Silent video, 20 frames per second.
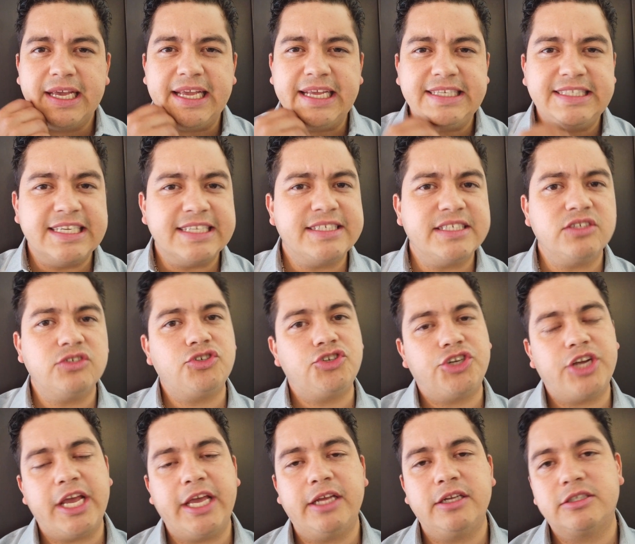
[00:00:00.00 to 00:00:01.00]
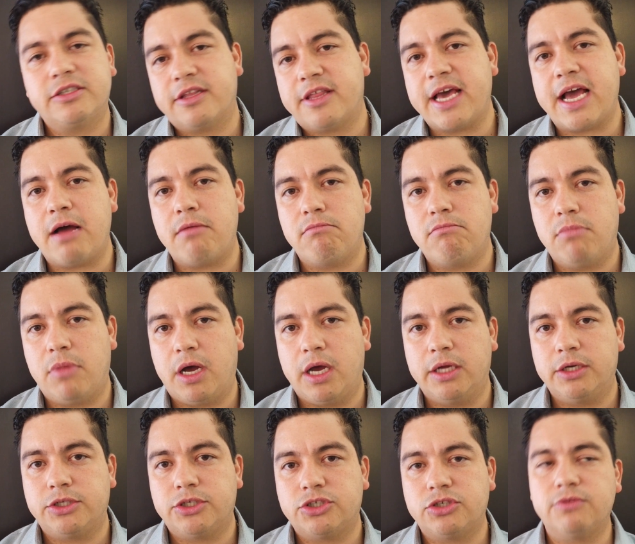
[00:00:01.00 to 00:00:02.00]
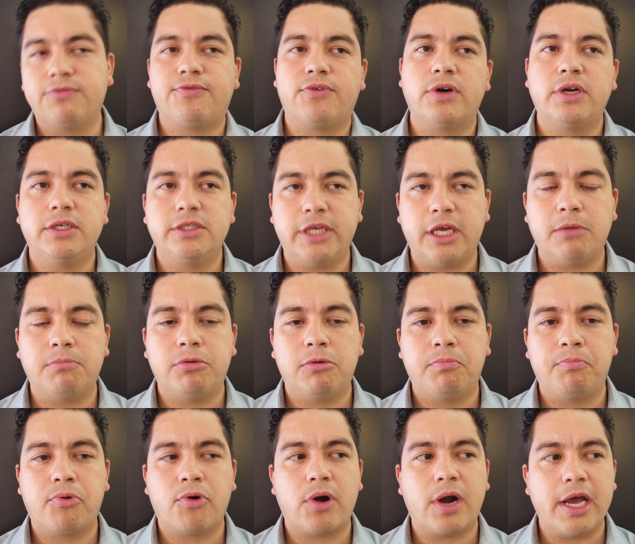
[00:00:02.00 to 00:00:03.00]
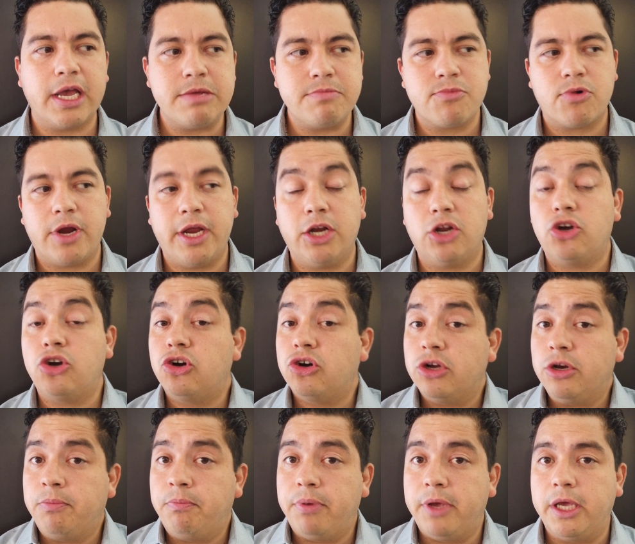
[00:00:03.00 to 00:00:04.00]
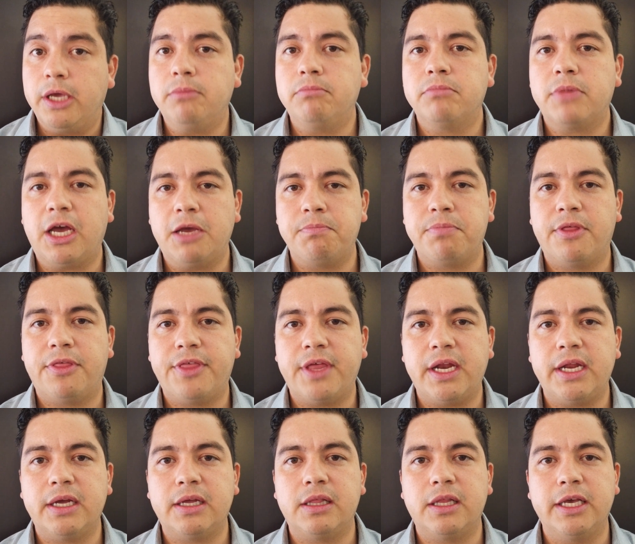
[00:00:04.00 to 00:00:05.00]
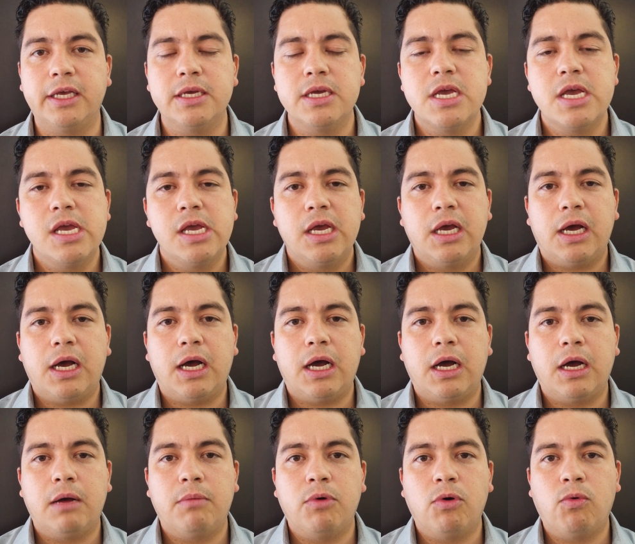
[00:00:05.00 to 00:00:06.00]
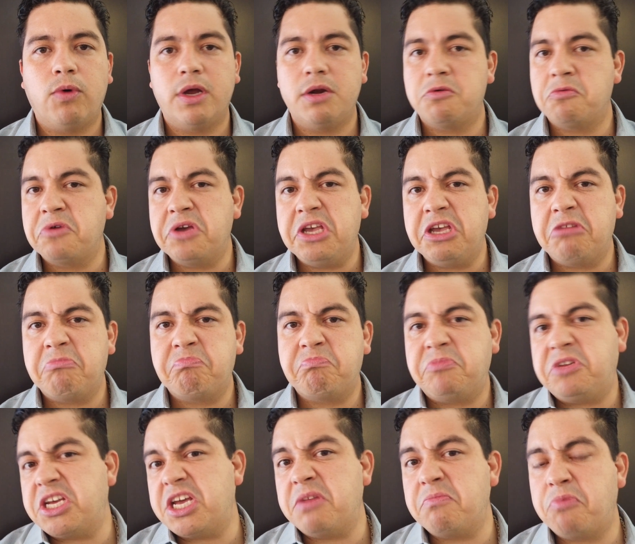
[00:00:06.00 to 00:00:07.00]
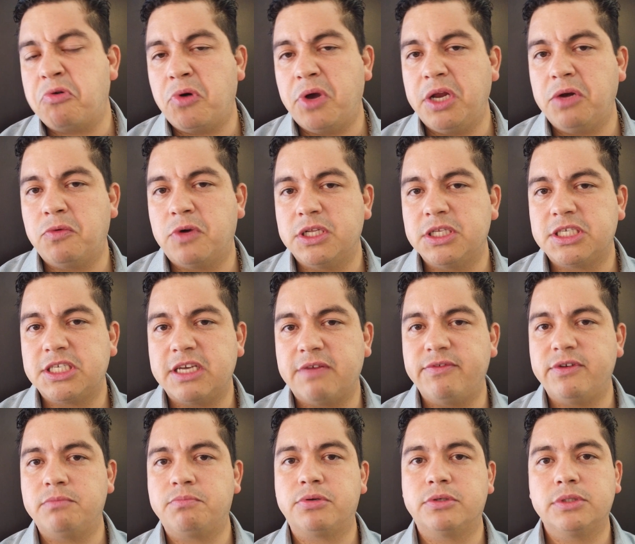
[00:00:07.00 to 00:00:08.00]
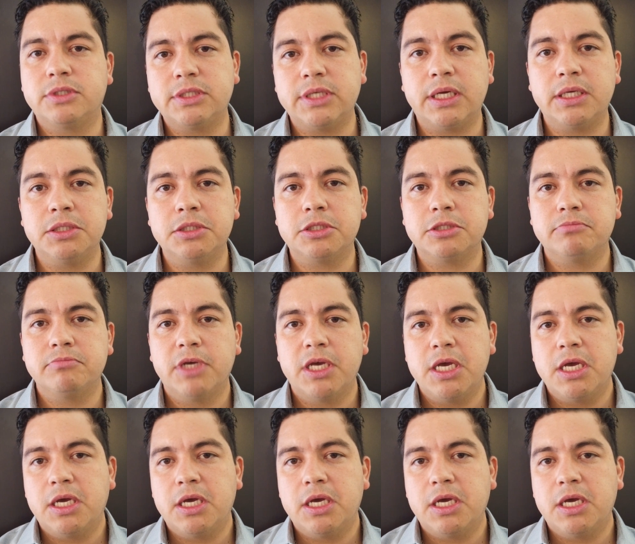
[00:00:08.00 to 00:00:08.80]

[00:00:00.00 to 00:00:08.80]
it doesn't change that much. So for example, prime rate could be, hypothetically, 1 week 10.17%.